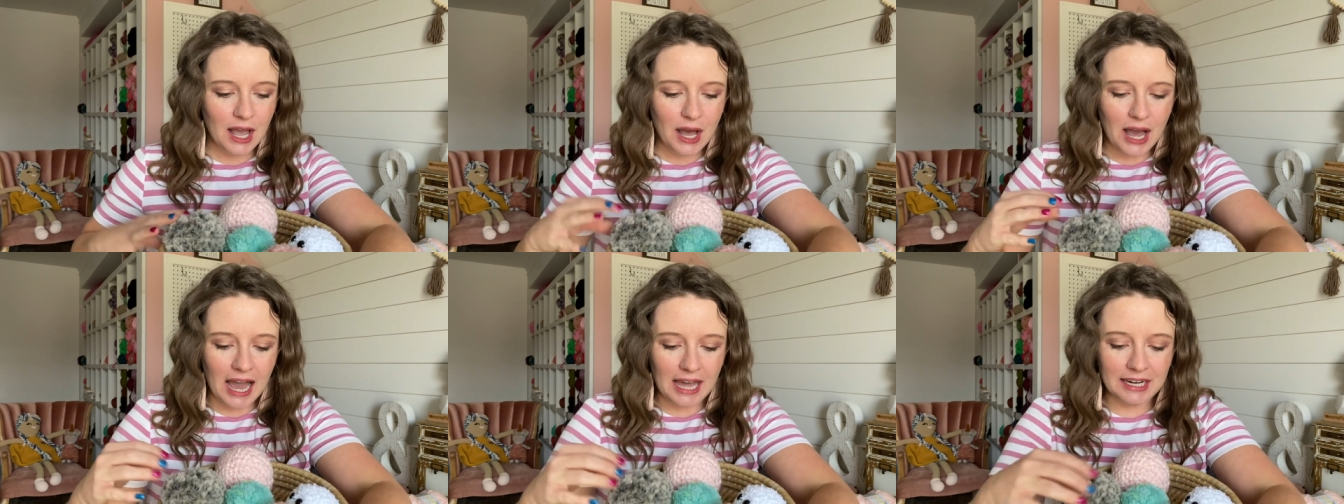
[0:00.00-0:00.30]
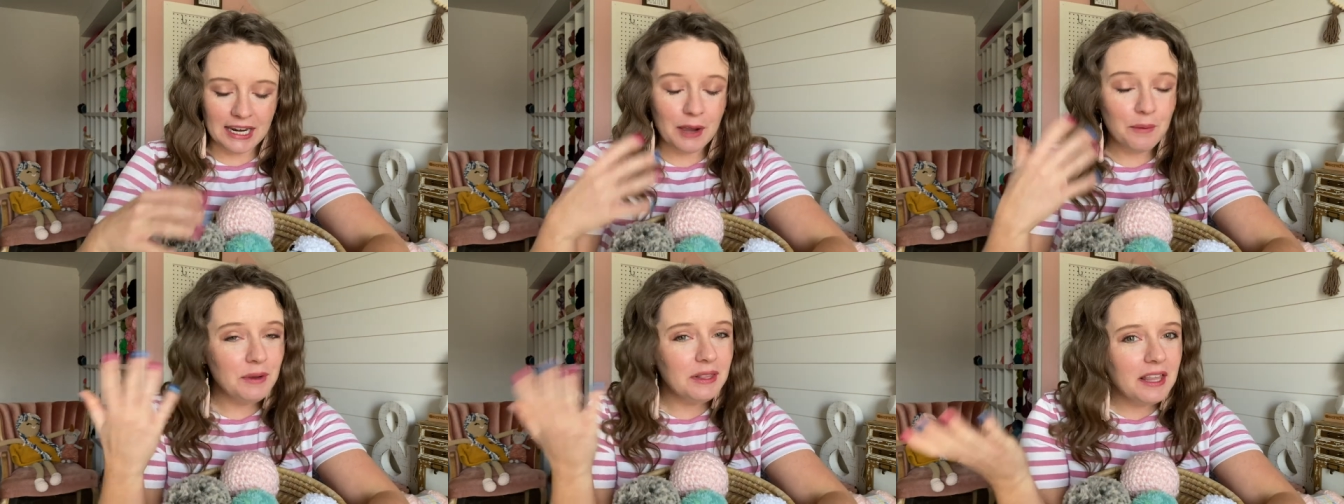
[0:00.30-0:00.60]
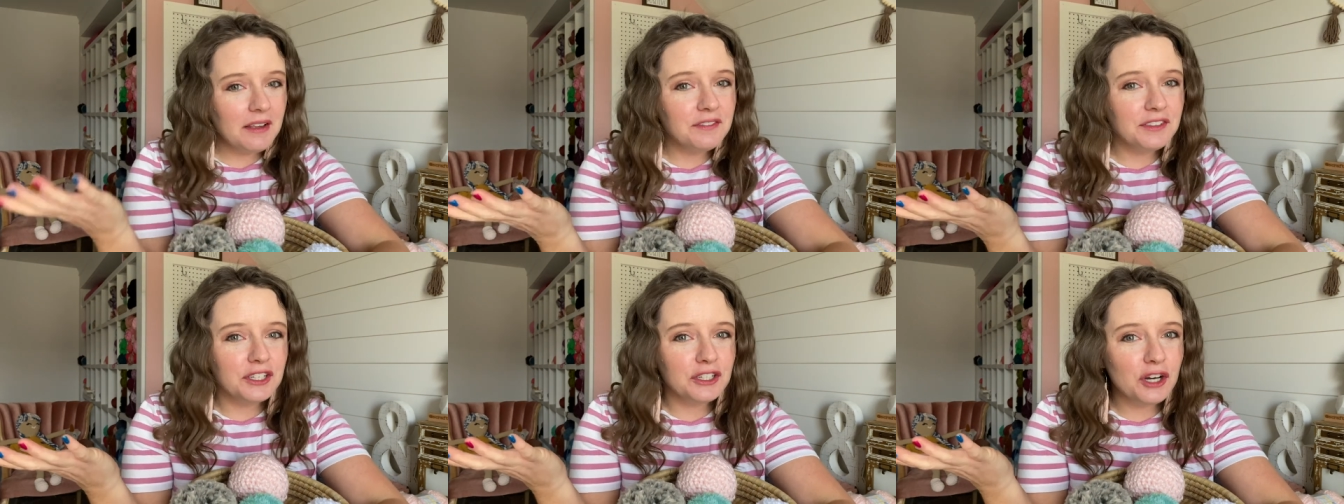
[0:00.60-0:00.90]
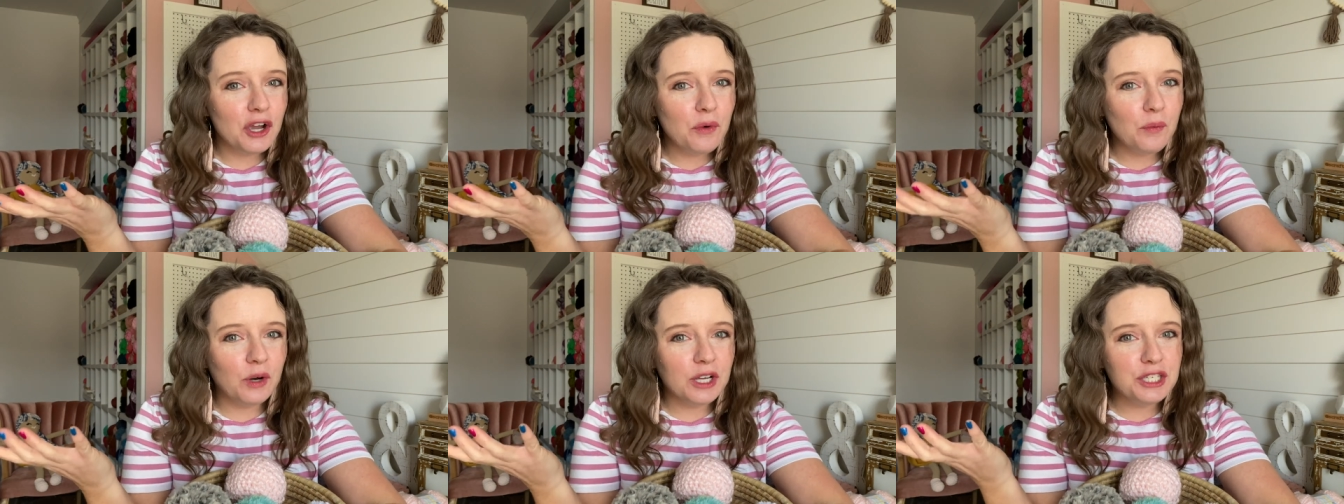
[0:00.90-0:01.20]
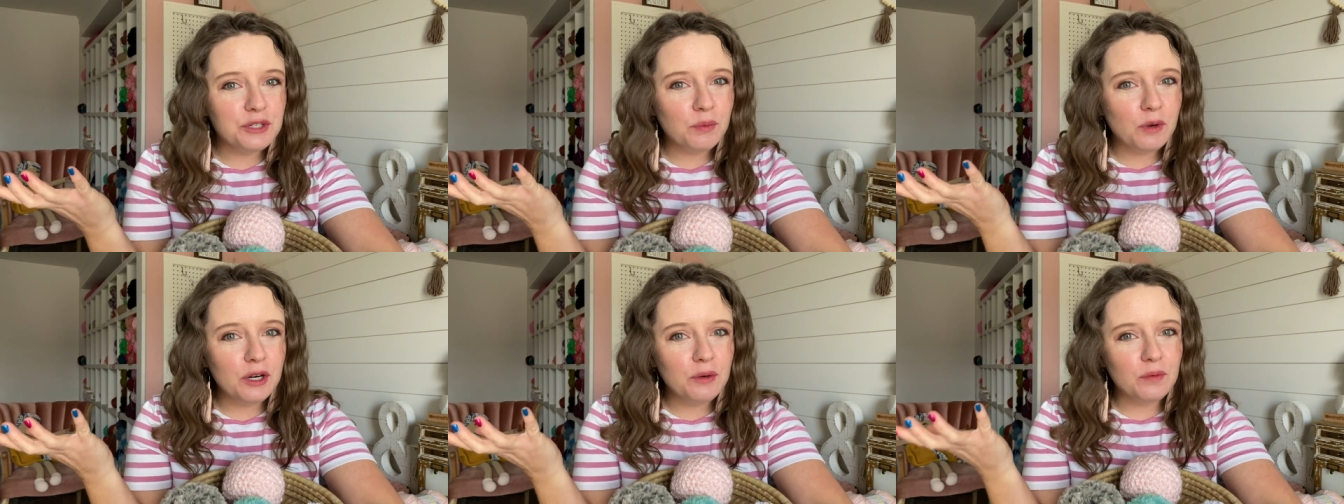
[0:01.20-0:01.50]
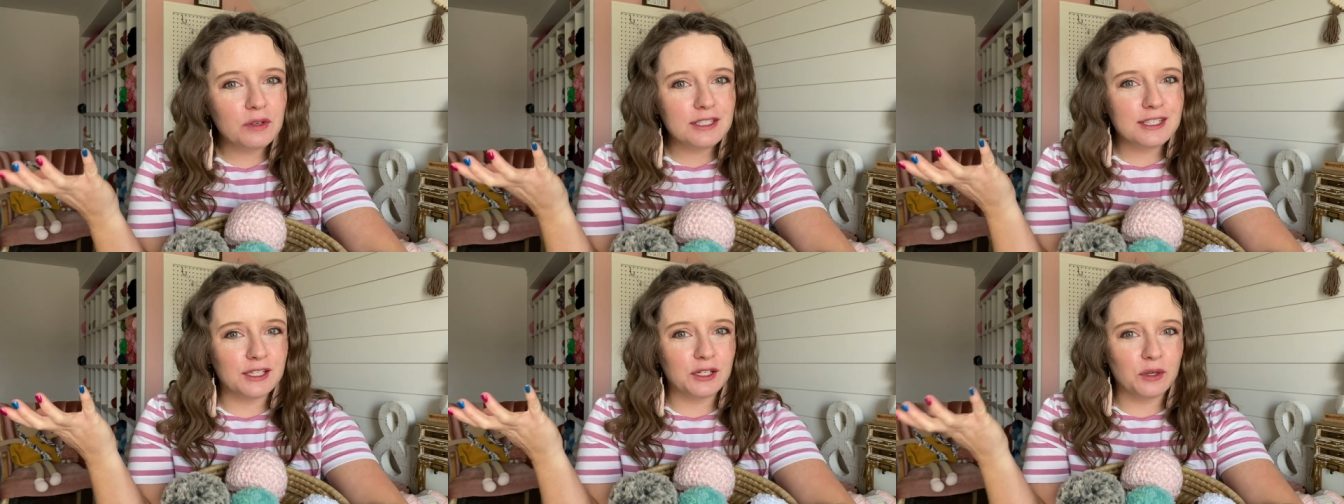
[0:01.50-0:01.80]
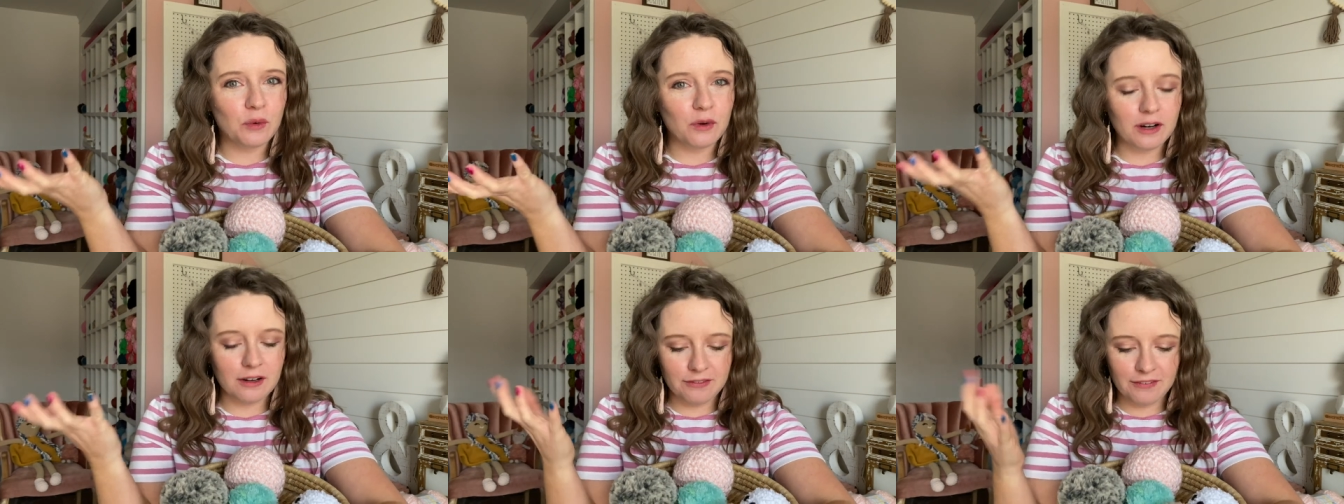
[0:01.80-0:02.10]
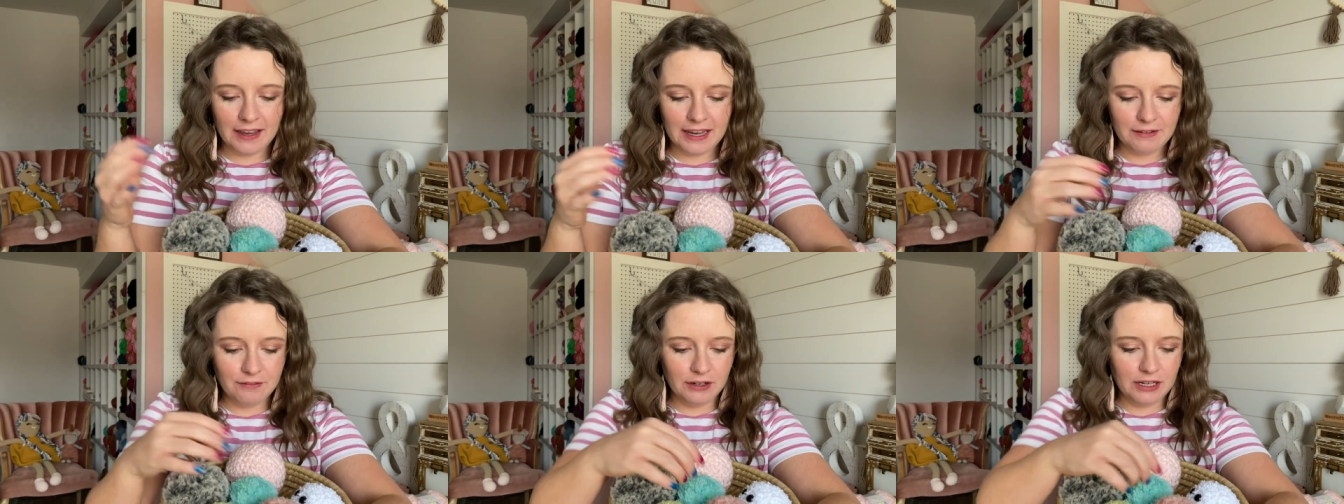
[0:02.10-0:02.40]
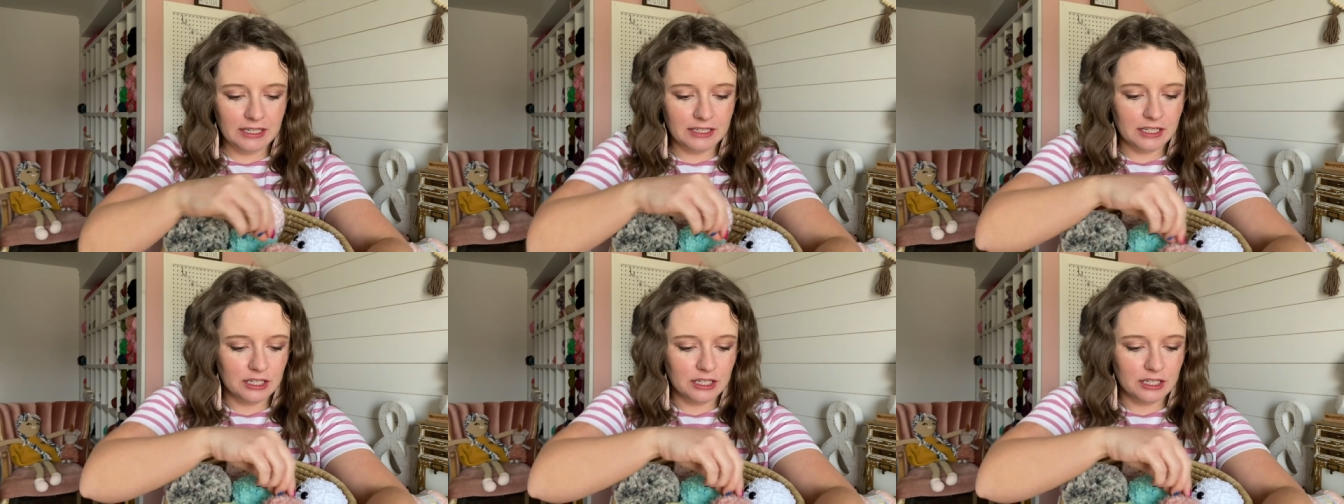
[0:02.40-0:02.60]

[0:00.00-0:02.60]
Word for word: And I would love to know which one was your favorite.